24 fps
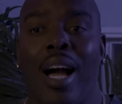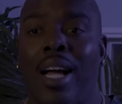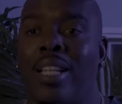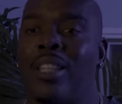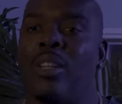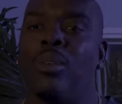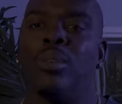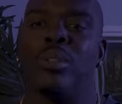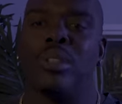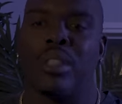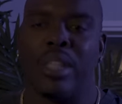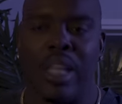I, I
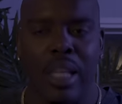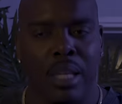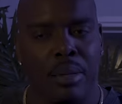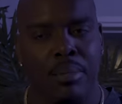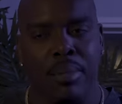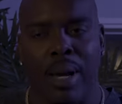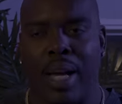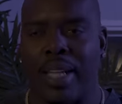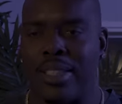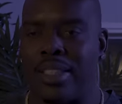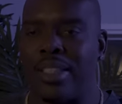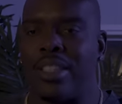know it's late.
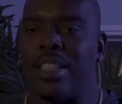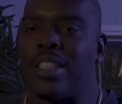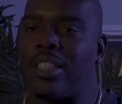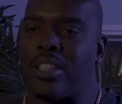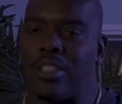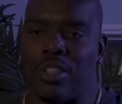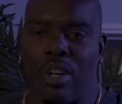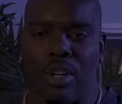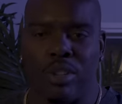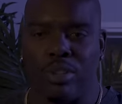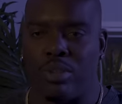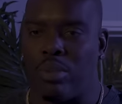I just need to
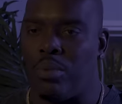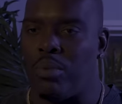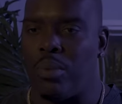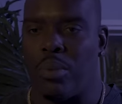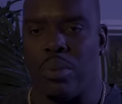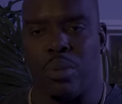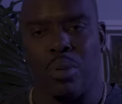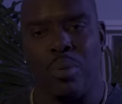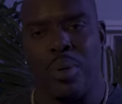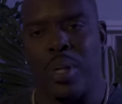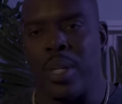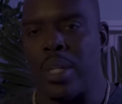talk to her
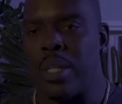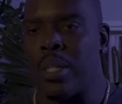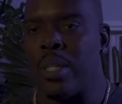real quick.